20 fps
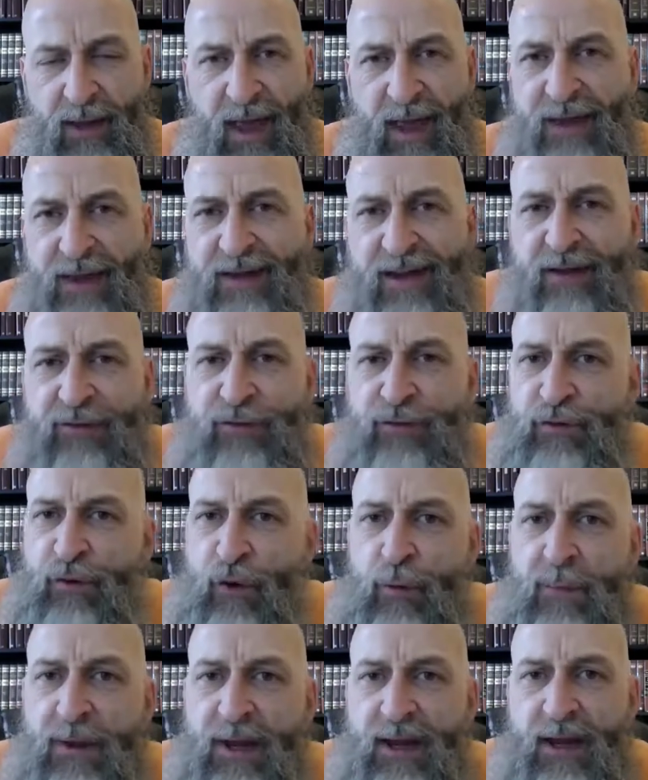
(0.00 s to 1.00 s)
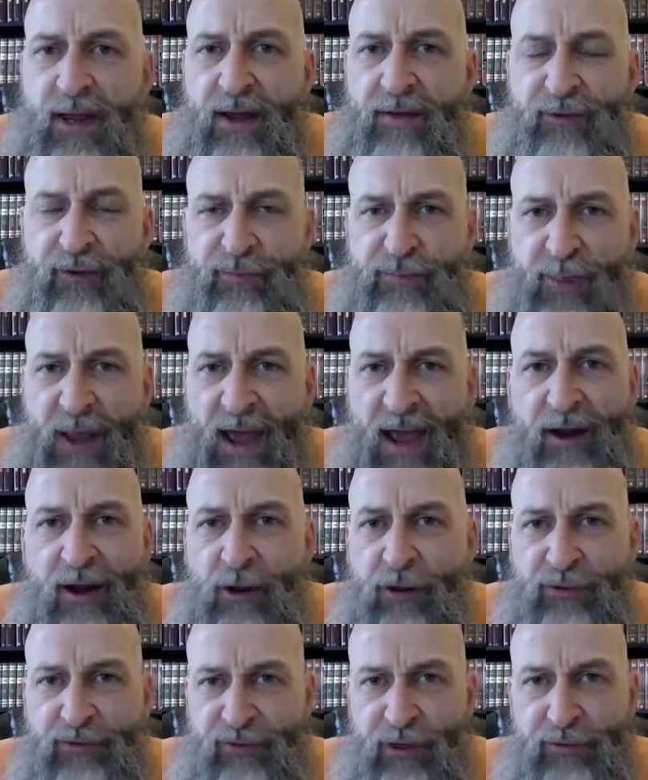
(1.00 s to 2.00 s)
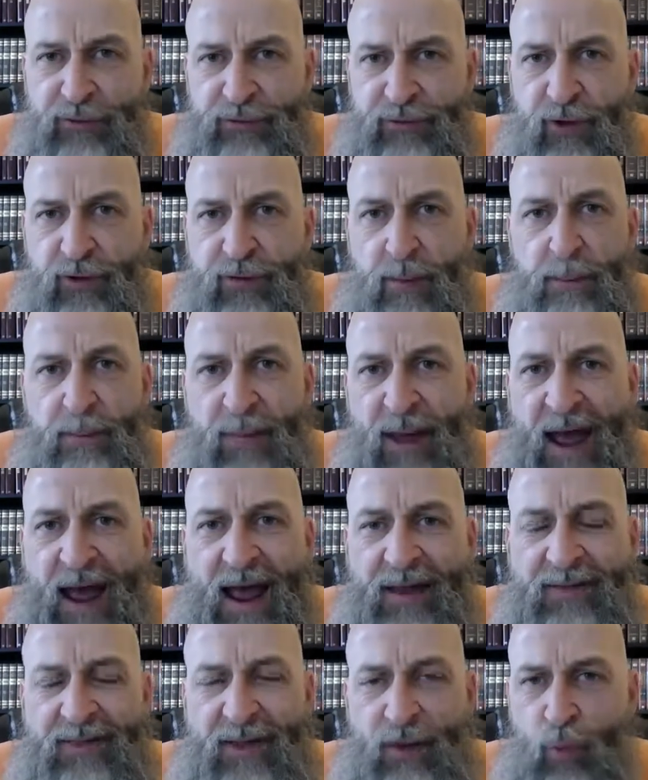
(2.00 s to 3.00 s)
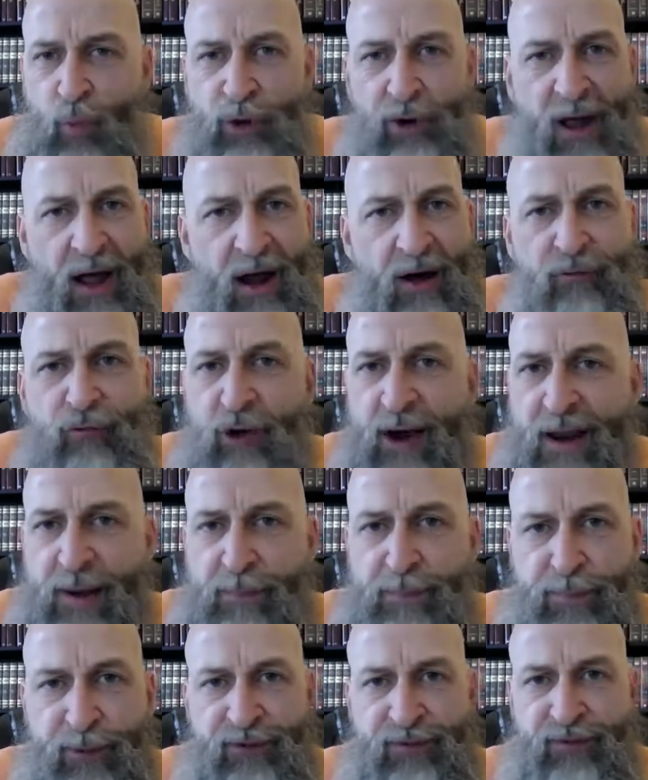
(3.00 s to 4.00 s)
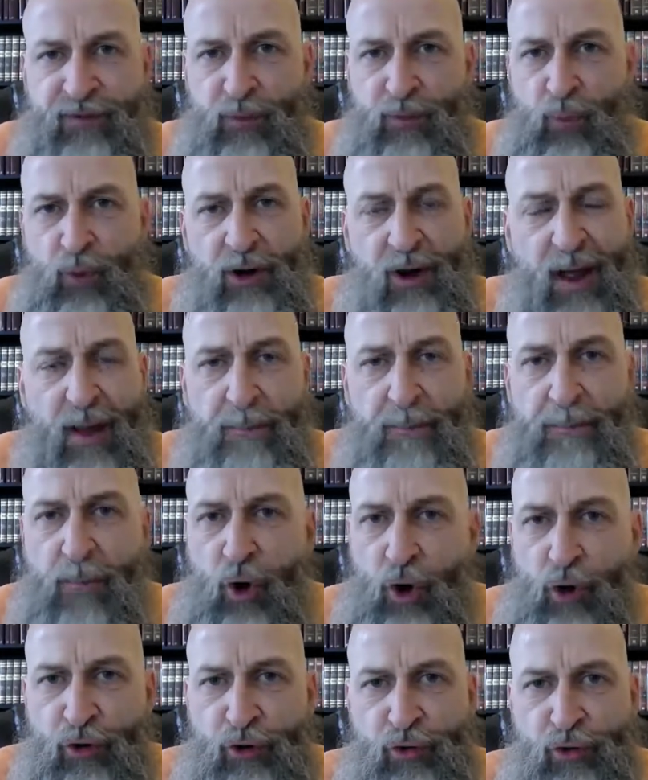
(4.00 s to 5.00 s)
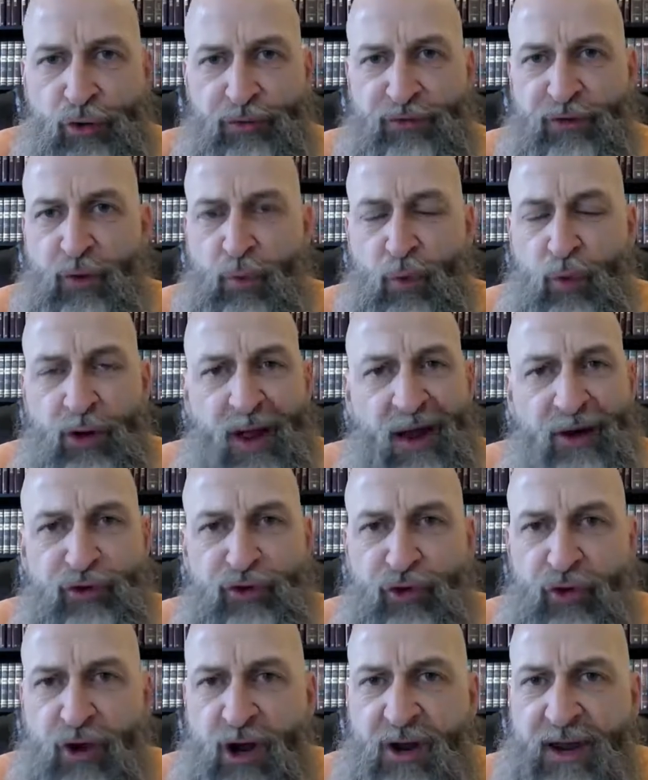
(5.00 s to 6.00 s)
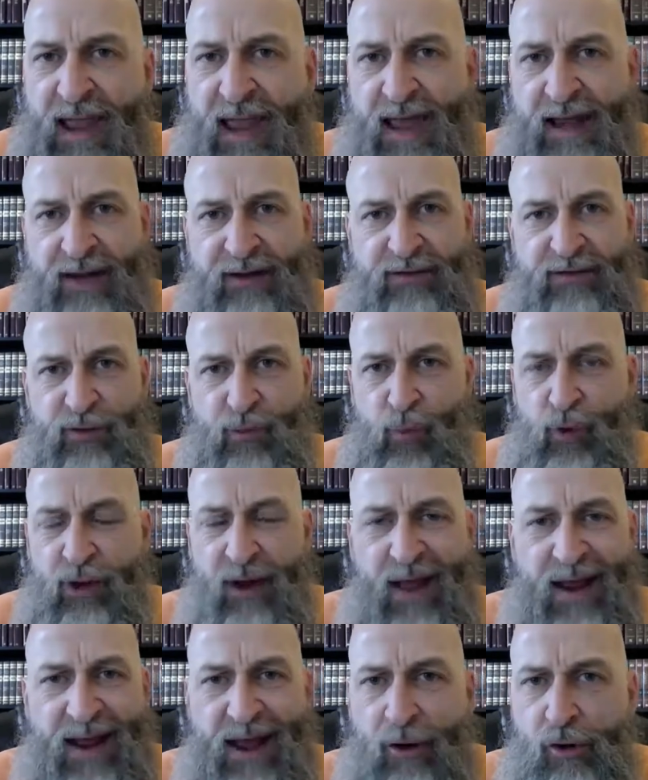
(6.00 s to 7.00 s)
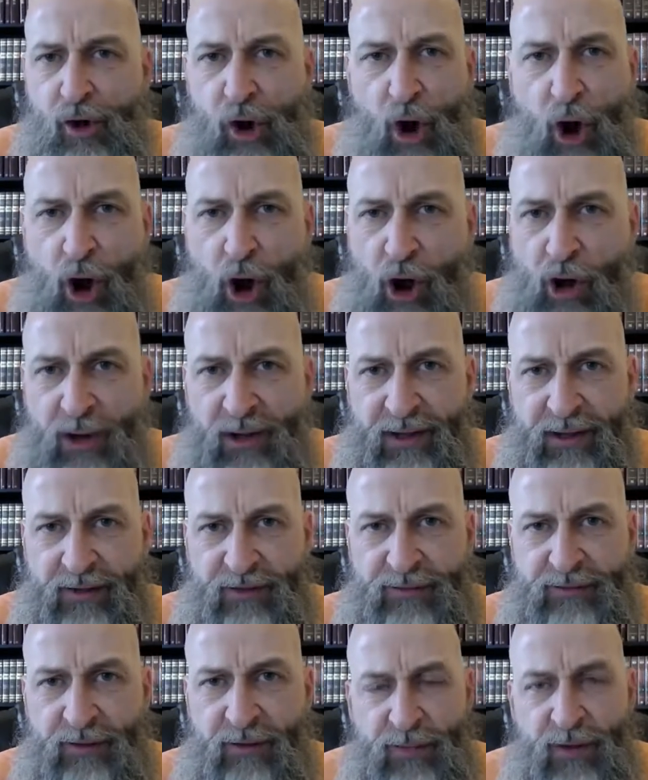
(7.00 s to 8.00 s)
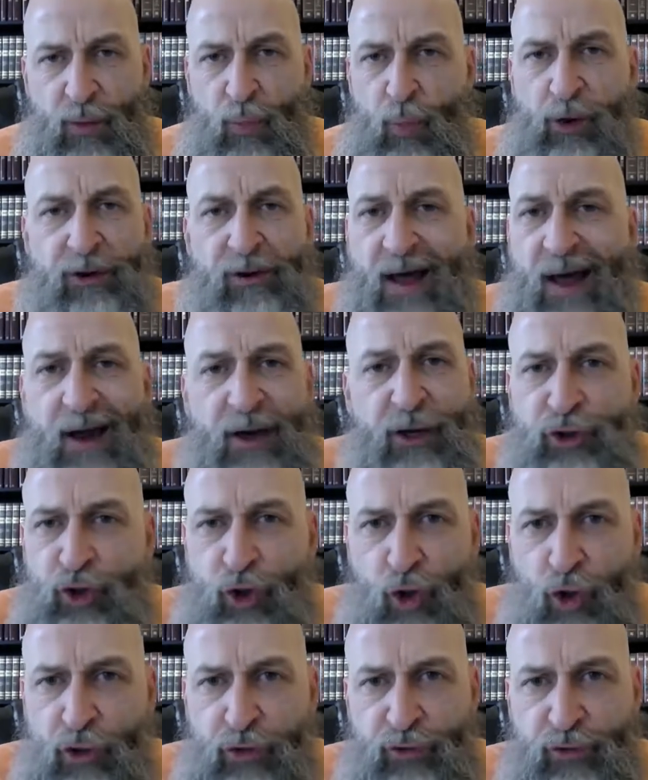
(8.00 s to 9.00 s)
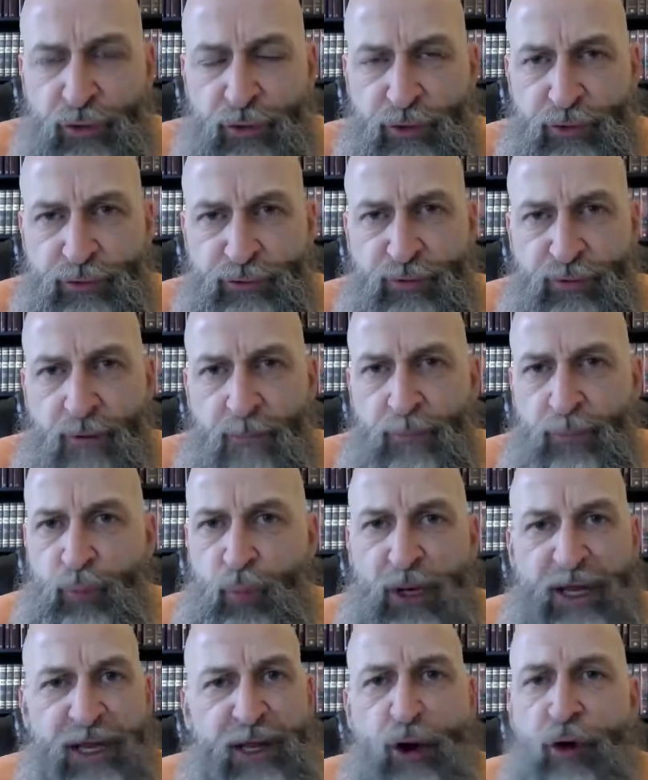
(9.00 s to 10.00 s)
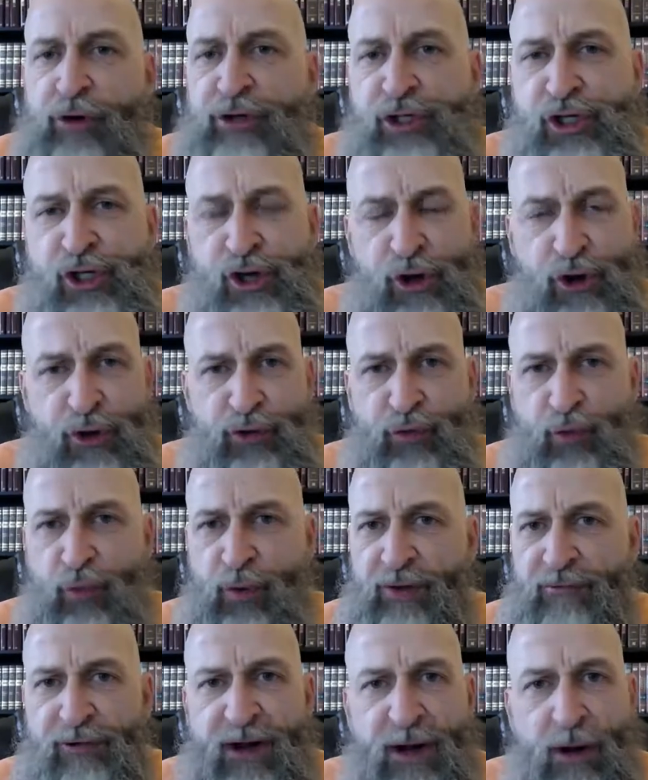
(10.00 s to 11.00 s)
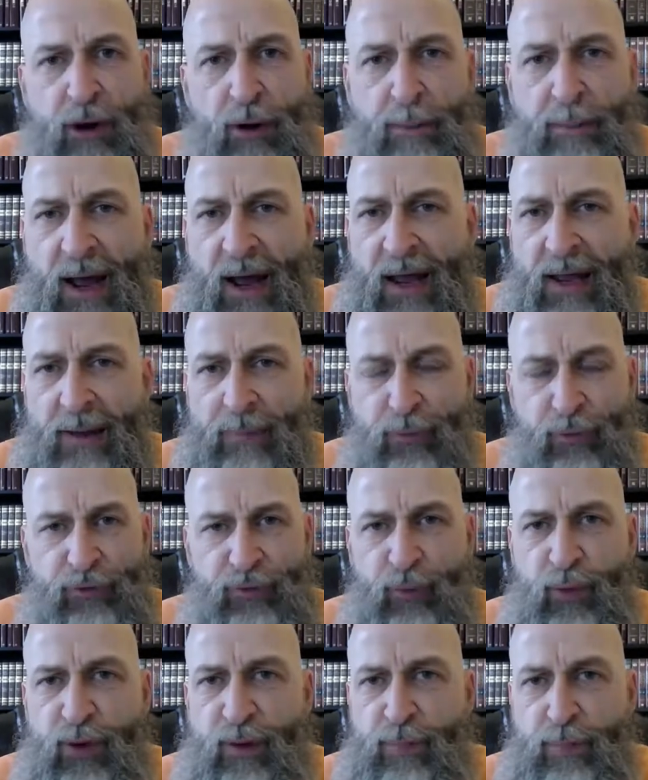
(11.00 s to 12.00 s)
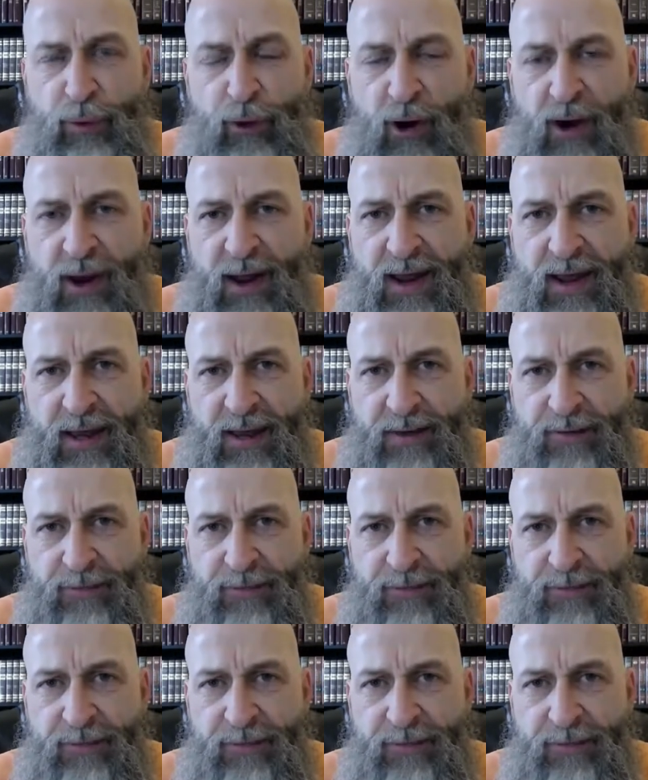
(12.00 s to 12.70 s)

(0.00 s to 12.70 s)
And yet, so many of us pat ourselves on the back that we're not rapists, that we're not murderers, that we're not drug addicts, that we're not alcoholics, that we're not adulterers. We go to church, we read our Bibles, we pray,